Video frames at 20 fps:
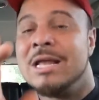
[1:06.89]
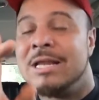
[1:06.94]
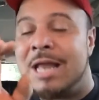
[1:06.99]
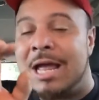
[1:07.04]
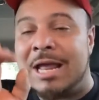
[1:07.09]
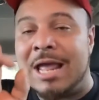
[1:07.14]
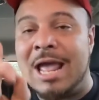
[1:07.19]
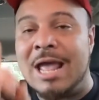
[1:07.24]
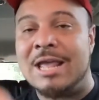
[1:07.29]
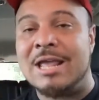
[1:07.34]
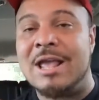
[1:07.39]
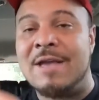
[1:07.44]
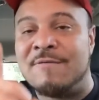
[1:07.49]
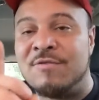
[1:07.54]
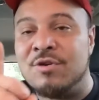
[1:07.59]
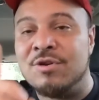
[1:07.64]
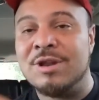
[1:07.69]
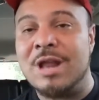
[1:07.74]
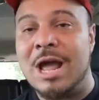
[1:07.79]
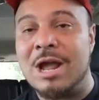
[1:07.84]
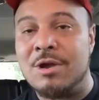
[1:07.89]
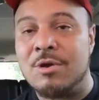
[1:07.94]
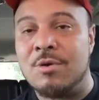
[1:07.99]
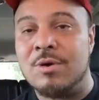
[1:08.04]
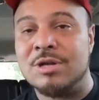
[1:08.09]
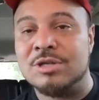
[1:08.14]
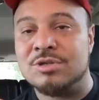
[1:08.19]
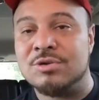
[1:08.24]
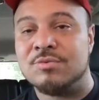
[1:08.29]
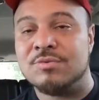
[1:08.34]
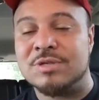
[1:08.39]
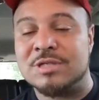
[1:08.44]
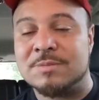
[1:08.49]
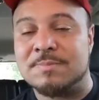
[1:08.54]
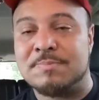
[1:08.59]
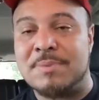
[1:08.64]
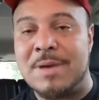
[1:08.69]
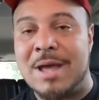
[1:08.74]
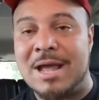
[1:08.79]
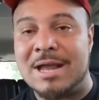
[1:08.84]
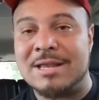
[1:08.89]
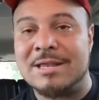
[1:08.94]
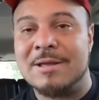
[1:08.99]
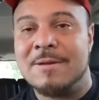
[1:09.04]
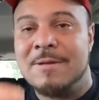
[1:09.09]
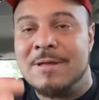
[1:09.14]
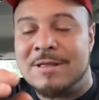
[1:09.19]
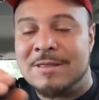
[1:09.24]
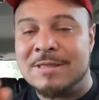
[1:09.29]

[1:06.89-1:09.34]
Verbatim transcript: Like, hey, if you're not going to respect